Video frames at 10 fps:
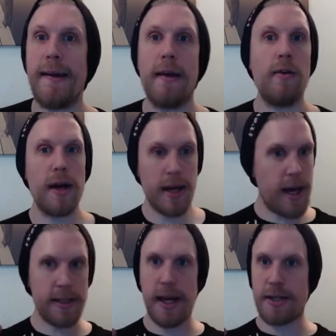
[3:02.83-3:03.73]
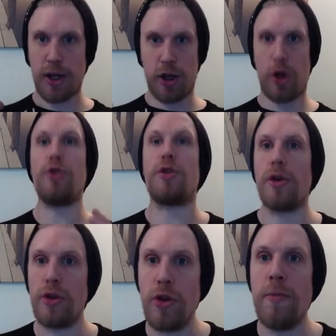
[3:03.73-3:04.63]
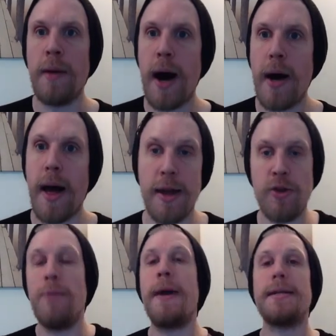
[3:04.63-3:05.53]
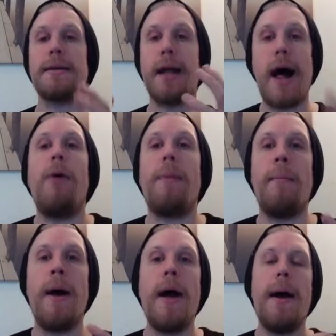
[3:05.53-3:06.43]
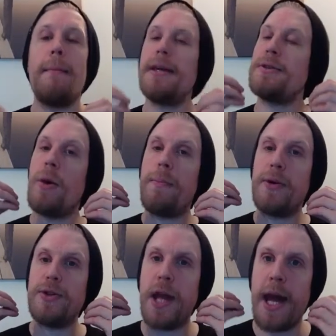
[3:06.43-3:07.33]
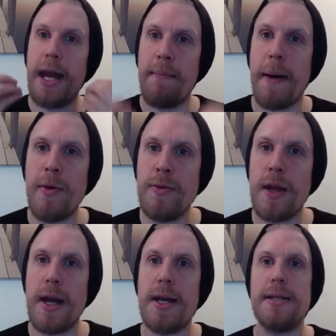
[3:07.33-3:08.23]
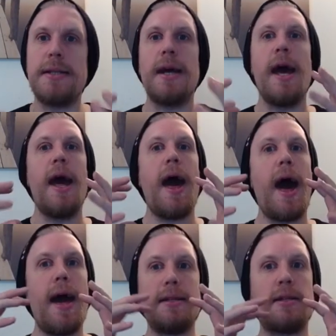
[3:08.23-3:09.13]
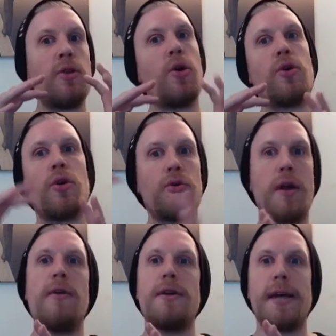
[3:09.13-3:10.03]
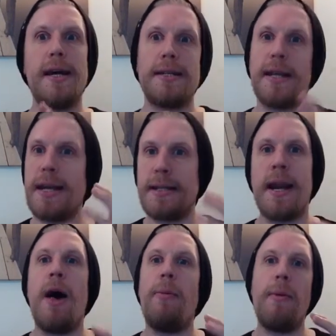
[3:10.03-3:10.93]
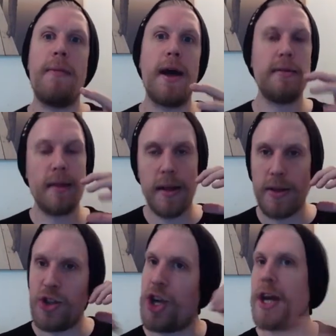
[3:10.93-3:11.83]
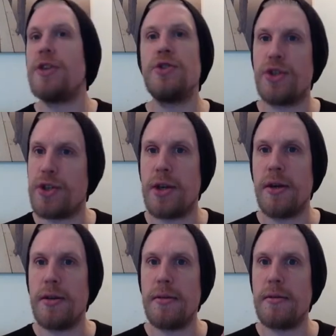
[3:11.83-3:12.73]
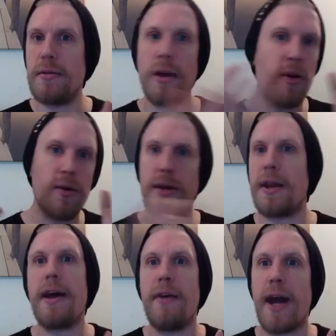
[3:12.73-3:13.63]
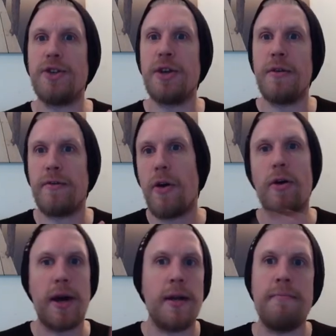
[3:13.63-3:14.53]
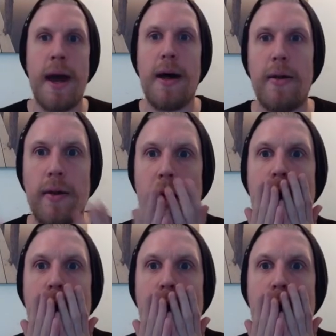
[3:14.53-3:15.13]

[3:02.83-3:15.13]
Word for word: You know, it, it's a good new ma- uh, new metal album. It's not pushed any boundaries. It's not going to go down as a history as an album that changed, you know, the direction of rock and metal.